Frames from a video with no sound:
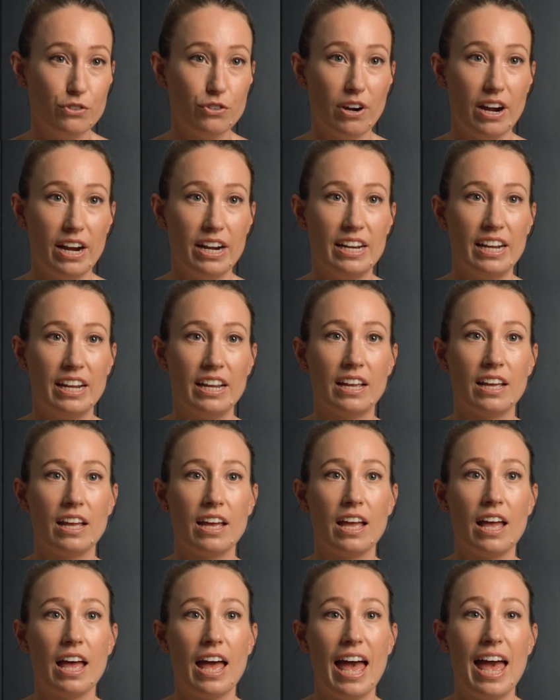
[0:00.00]
training,
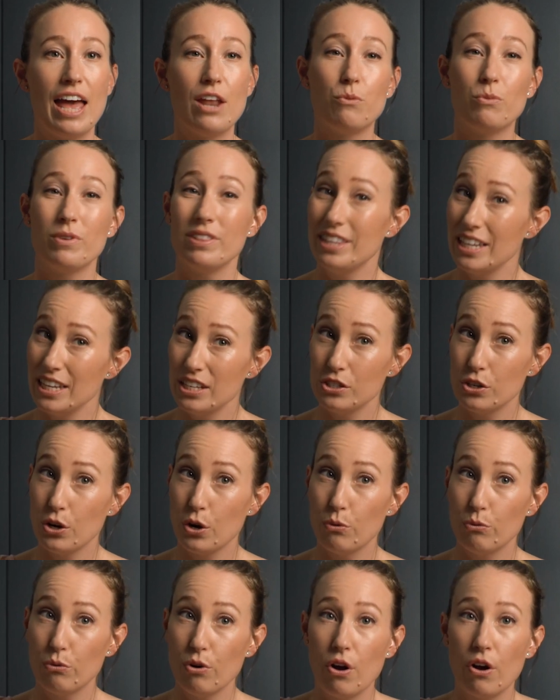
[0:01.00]
and when things go
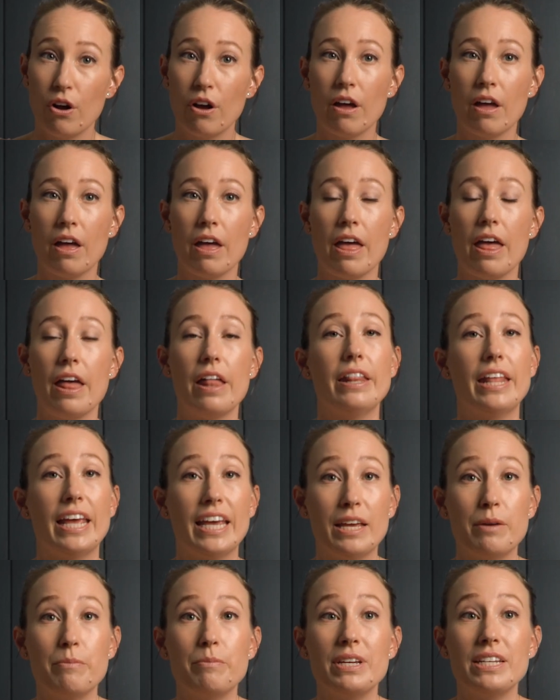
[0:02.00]
wrong, they
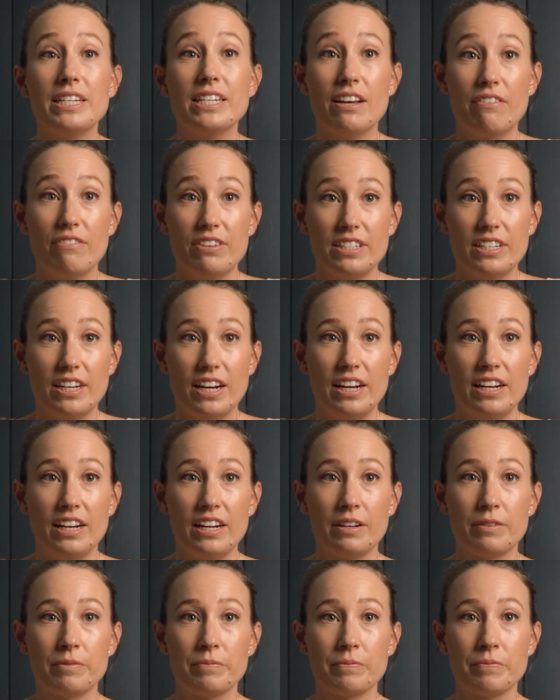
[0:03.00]
can be
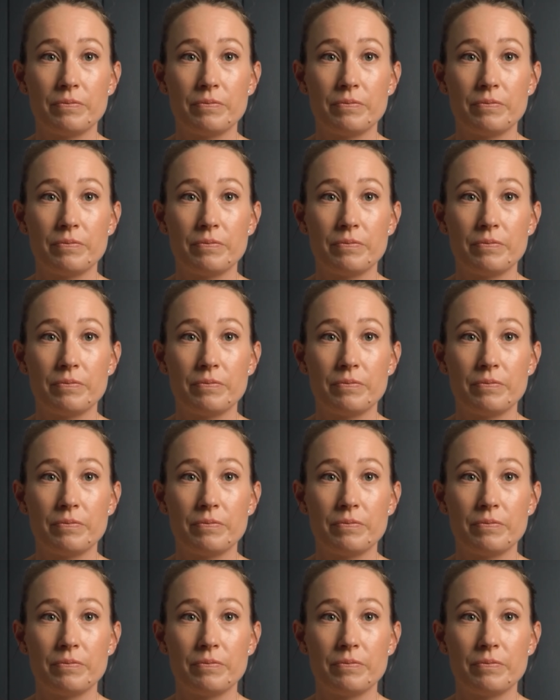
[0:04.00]
devastating.